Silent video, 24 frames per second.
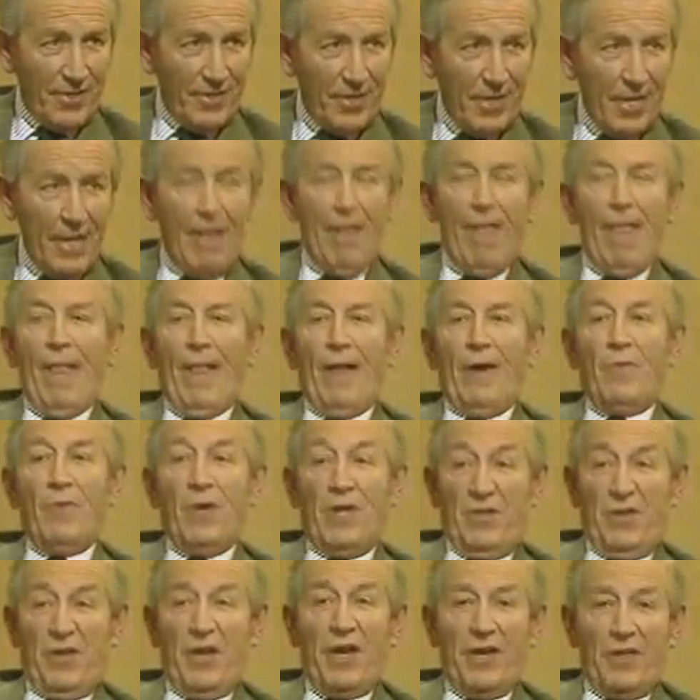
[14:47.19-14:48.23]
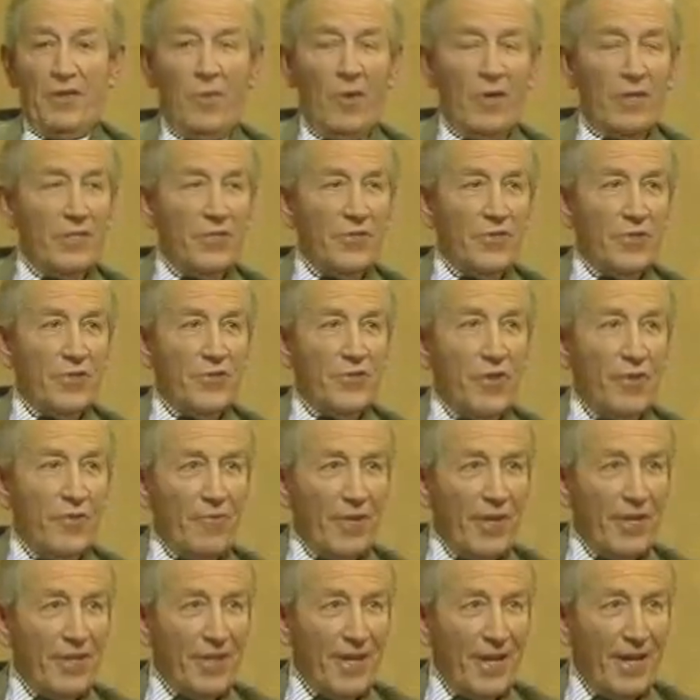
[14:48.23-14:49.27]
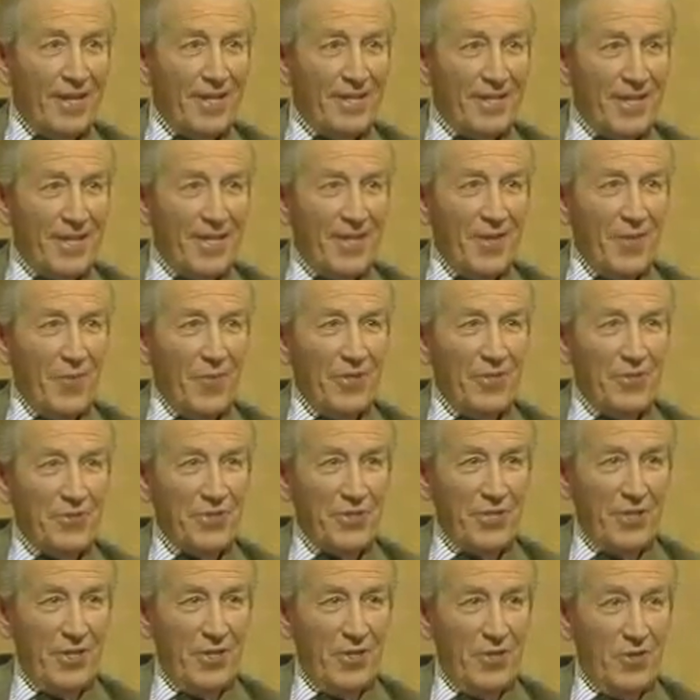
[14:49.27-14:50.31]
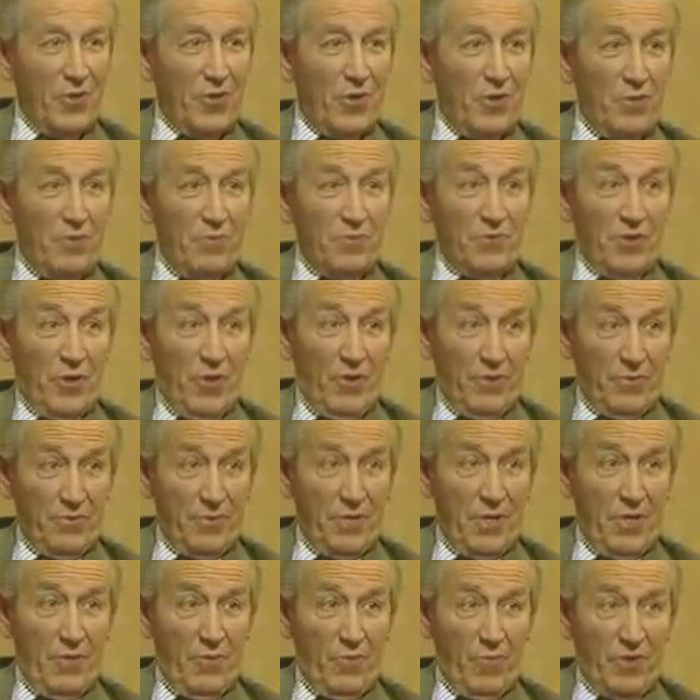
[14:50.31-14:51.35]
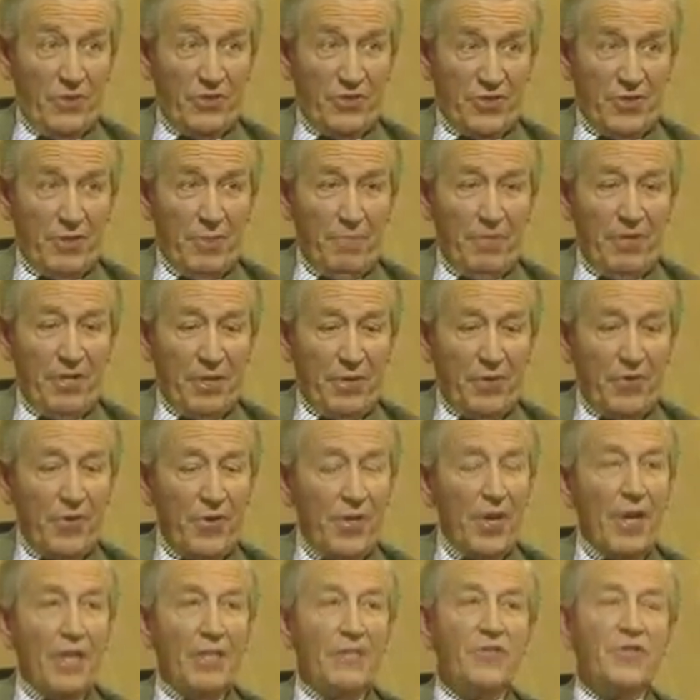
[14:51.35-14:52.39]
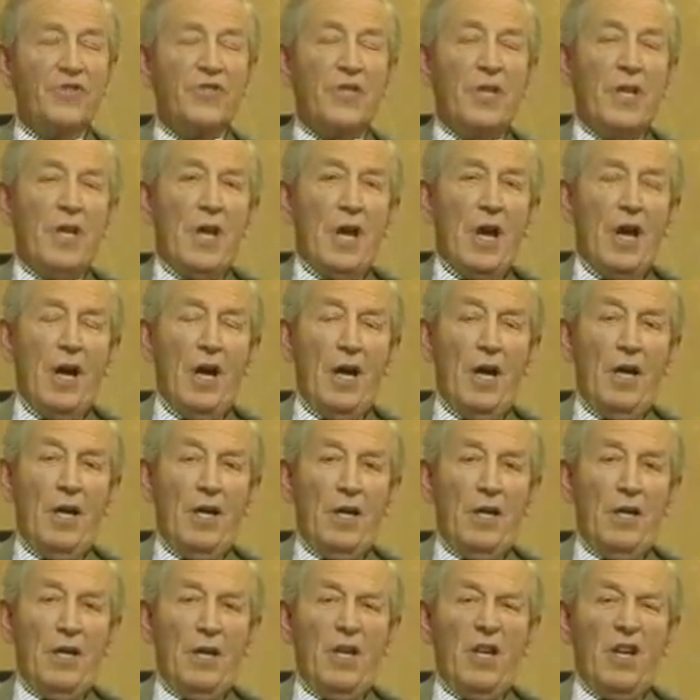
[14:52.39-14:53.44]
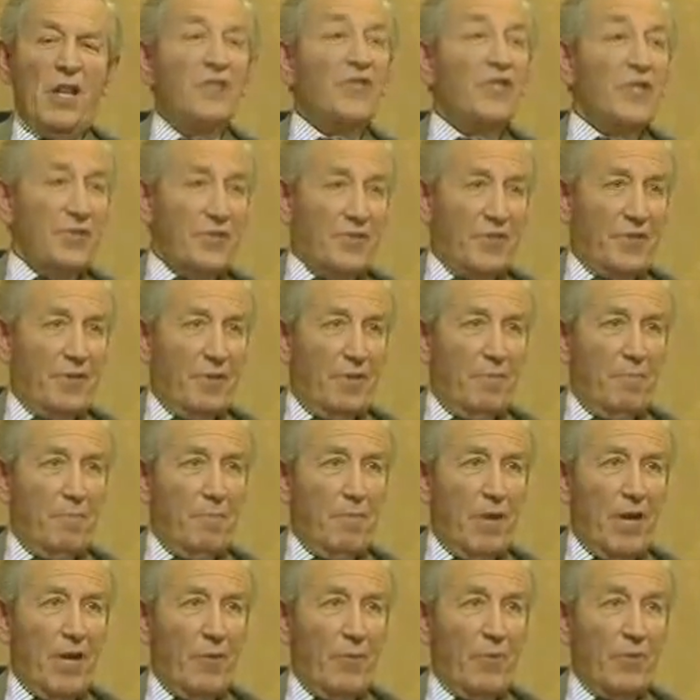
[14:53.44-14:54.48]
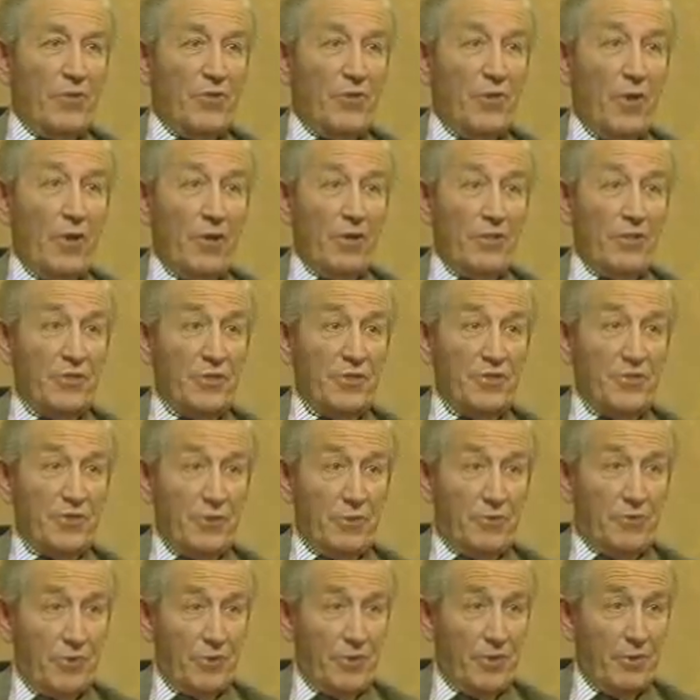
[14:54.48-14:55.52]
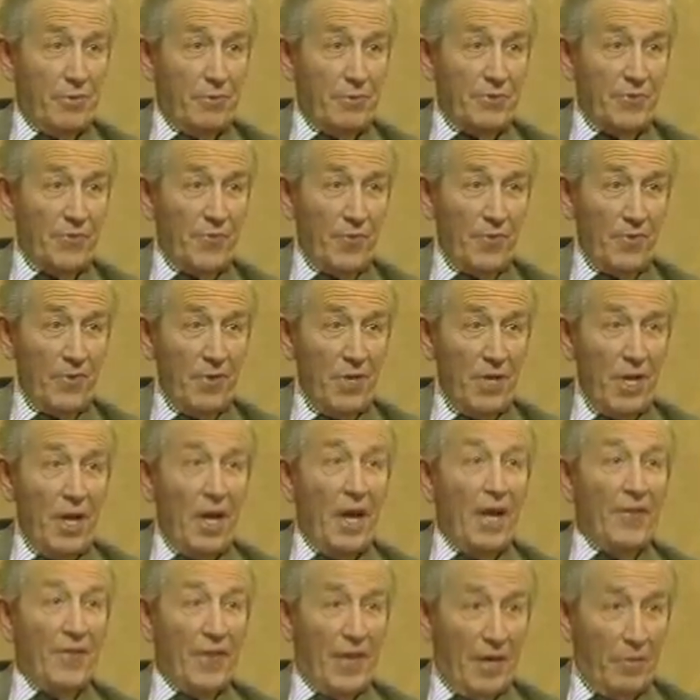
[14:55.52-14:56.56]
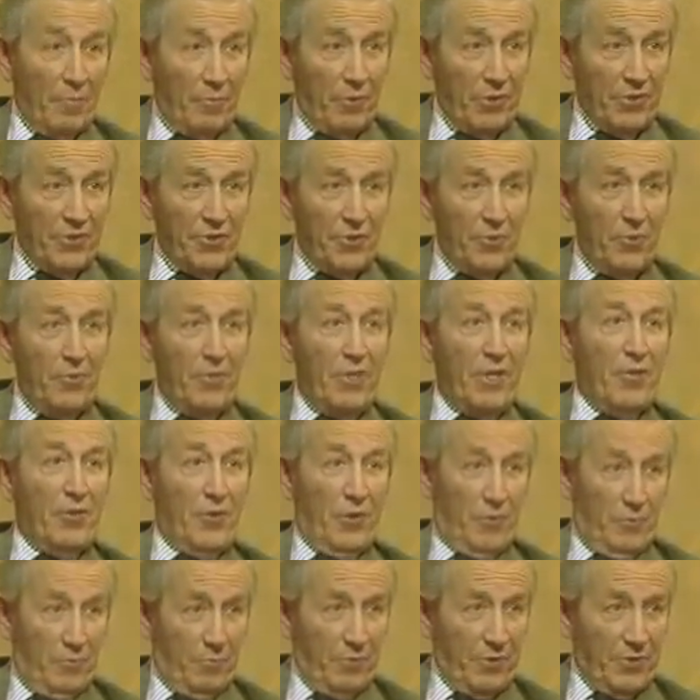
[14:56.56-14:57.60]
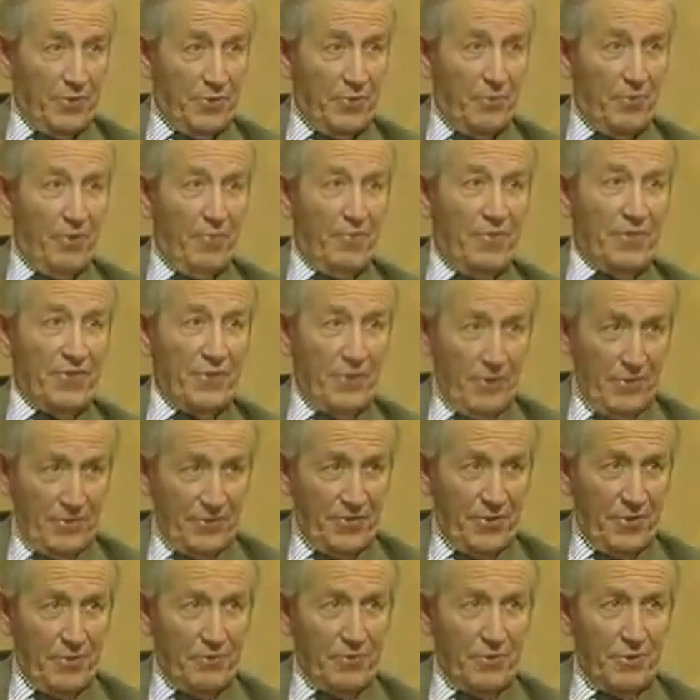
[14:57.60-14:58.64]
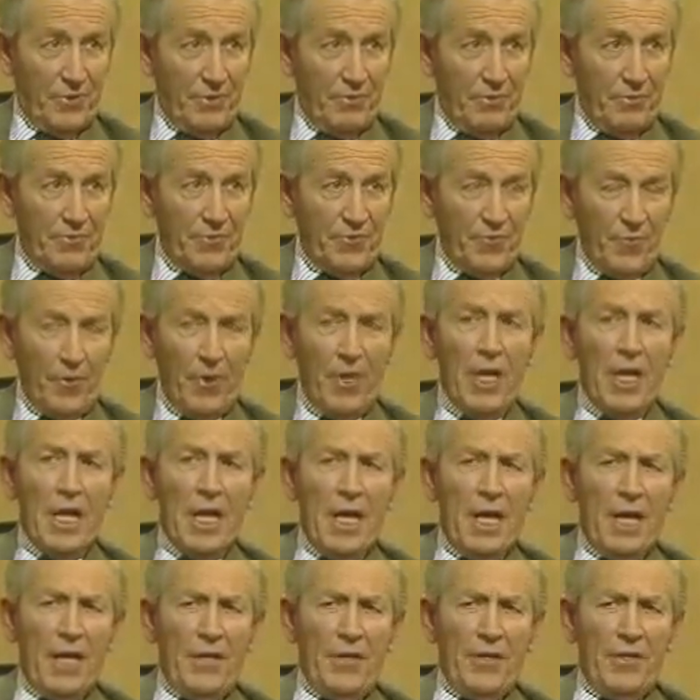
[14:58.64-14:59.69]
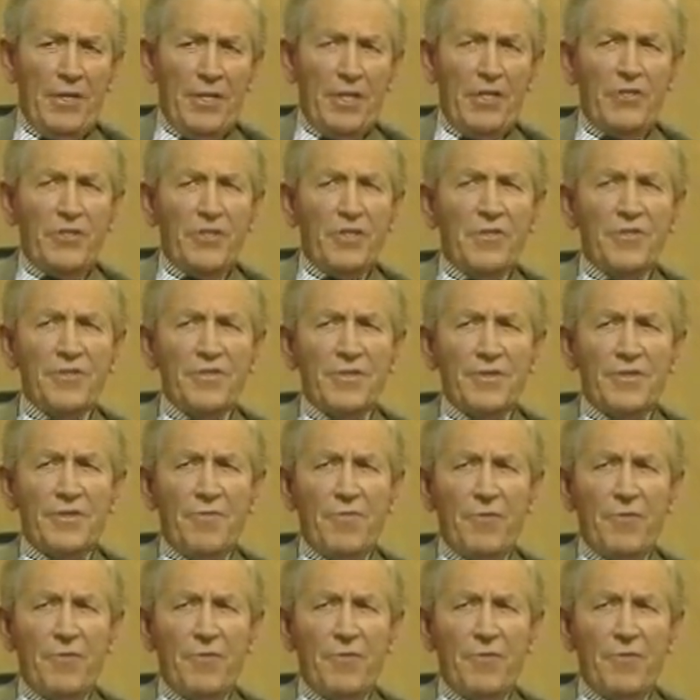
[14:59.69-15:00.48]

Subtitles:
Well, the other one is the Soviet idea, which goes on and which simply creates a system by which knowledge is socially useful and then pursued and not pursued if it's not socially useful. Nietzsche's view is